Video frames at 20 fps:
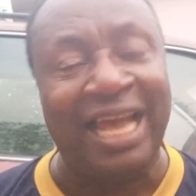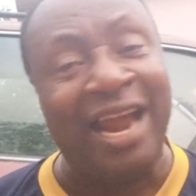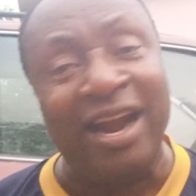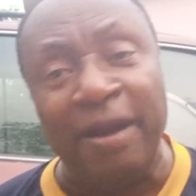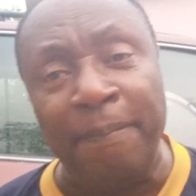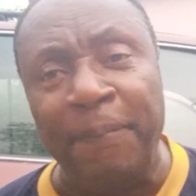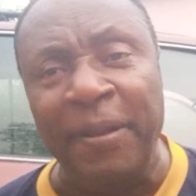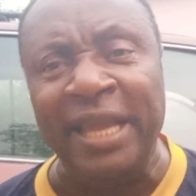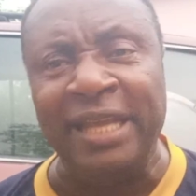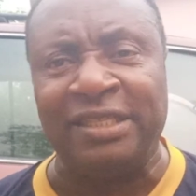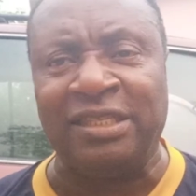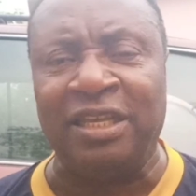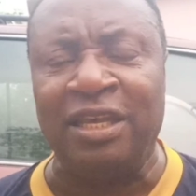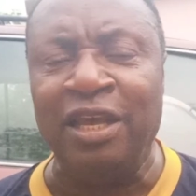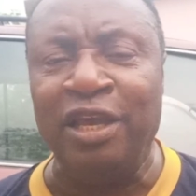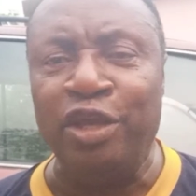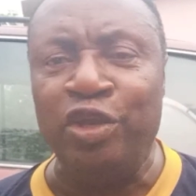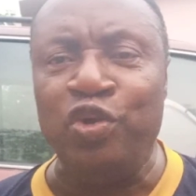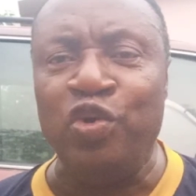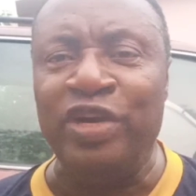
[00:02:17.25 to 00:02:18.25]
I repeat,
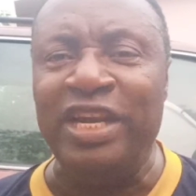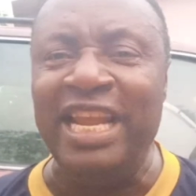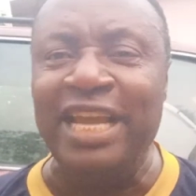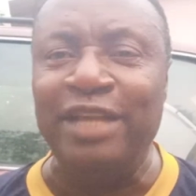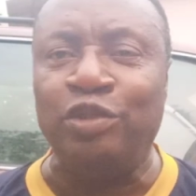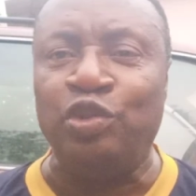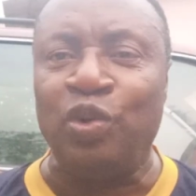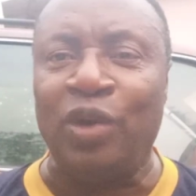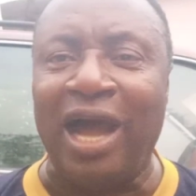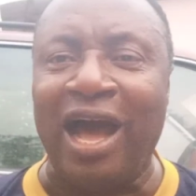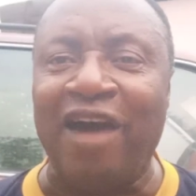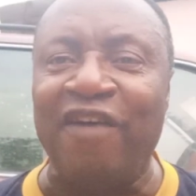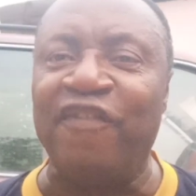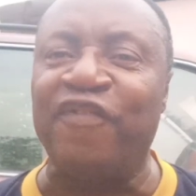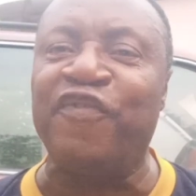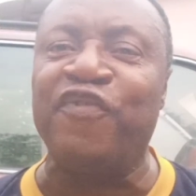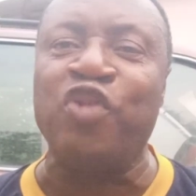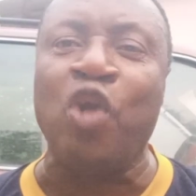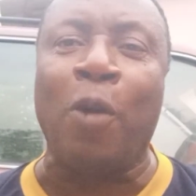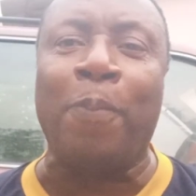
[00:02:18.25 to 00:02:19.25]
you need to
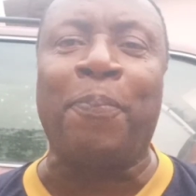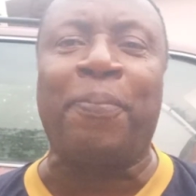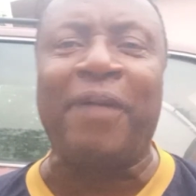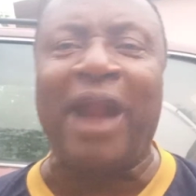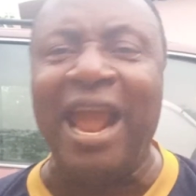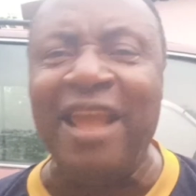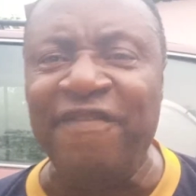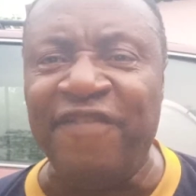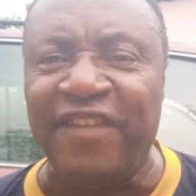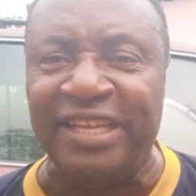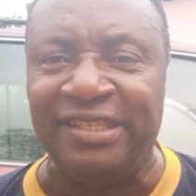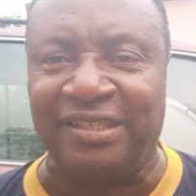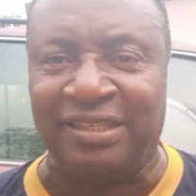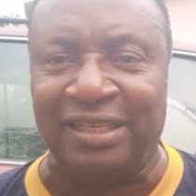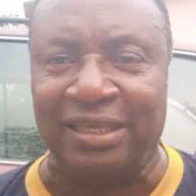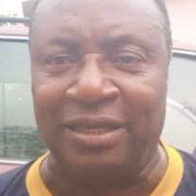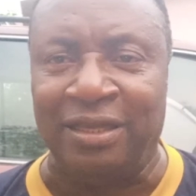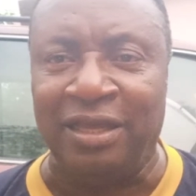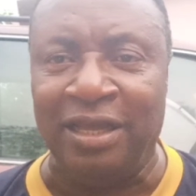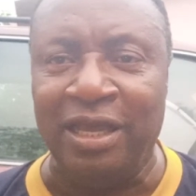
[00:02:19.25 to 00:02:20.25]
have your
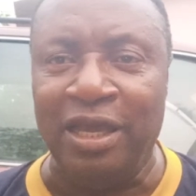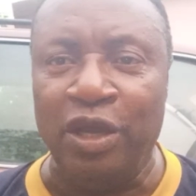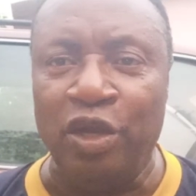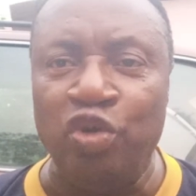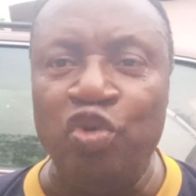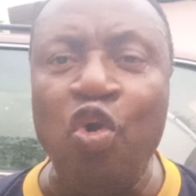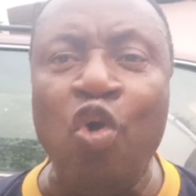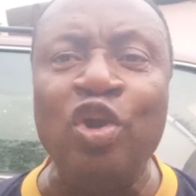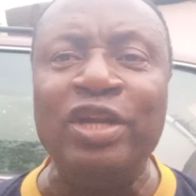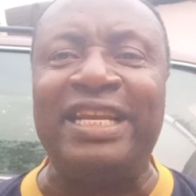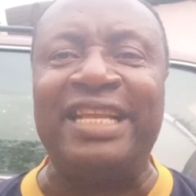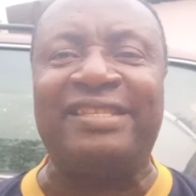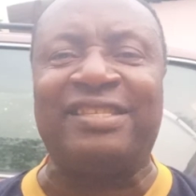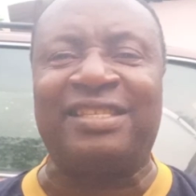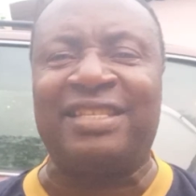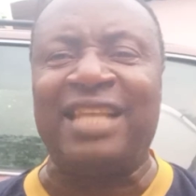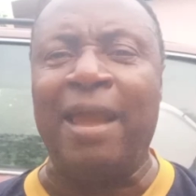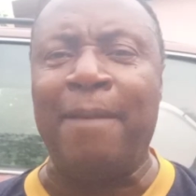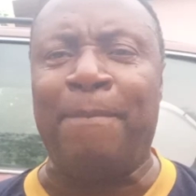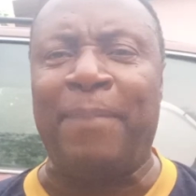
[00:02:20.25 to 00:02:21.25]
privacy, no
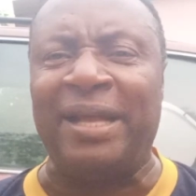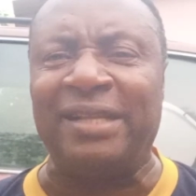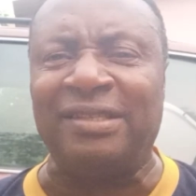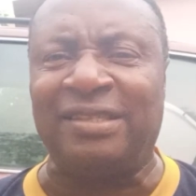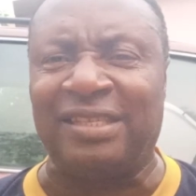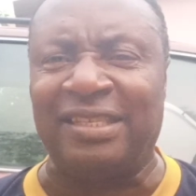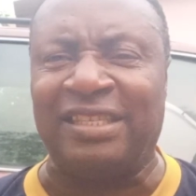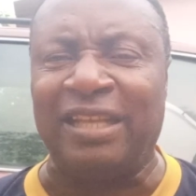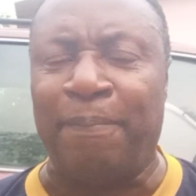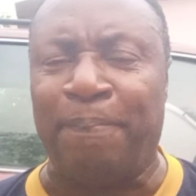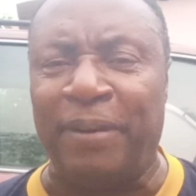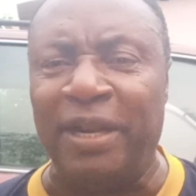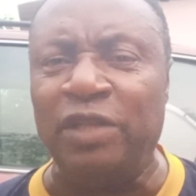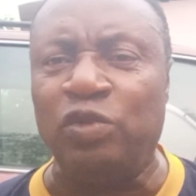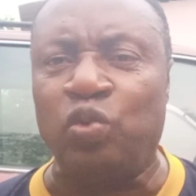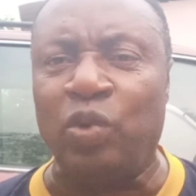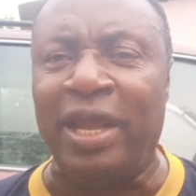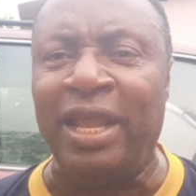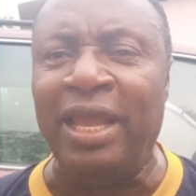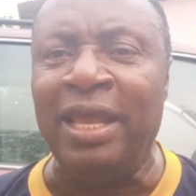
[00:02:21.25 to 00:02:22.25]
disturbances, a
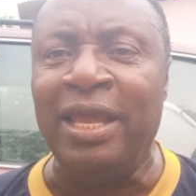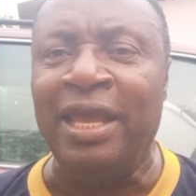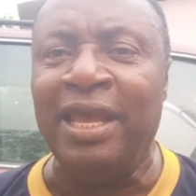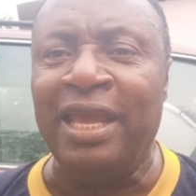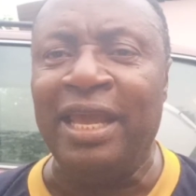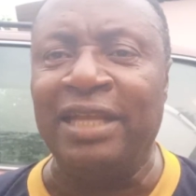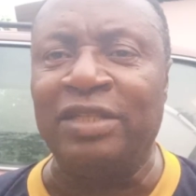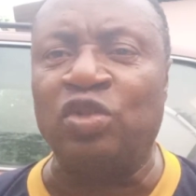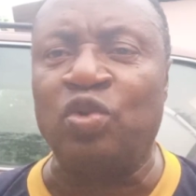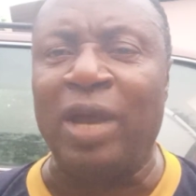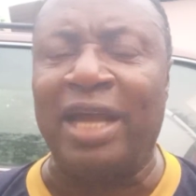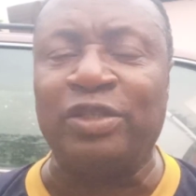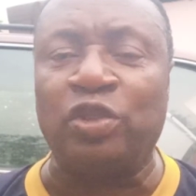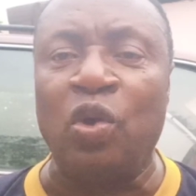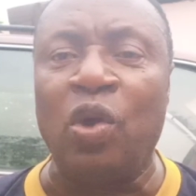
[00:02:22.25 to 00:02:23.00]
place where it's quiet.